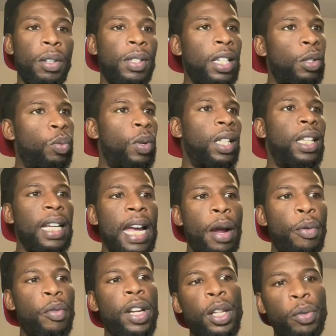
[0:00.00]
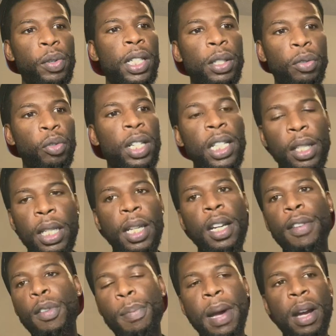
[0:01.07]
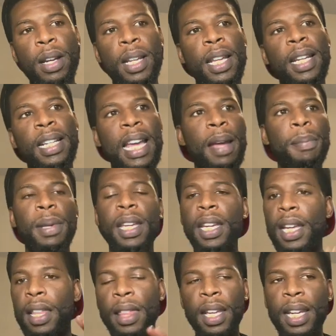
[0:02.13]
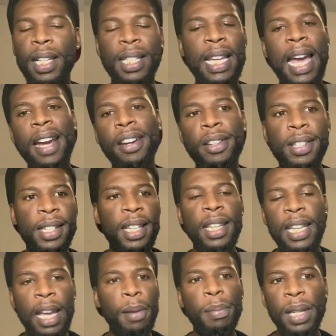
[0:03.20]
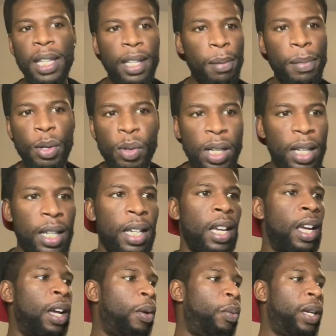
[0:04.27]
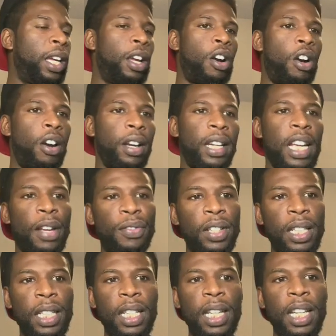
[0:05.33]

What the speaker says: That's one thing I really, really, really love about KollectMe and the entire CKB community. We are definitely